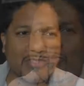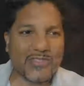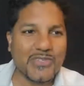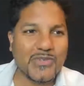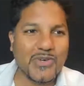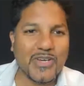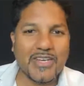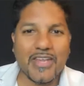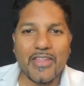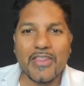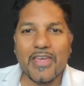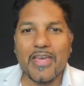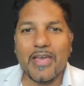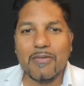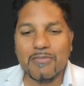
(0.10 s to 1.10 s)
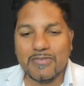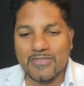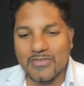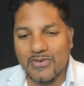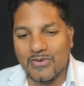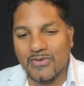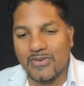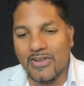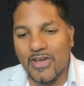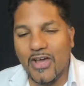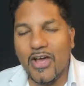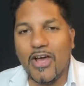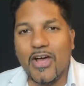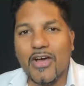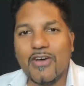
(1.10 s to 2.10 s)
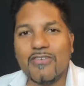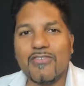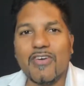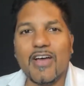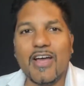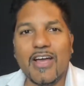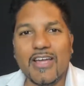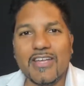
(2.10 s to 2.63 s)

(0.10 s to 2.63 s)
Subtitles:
you to another episode of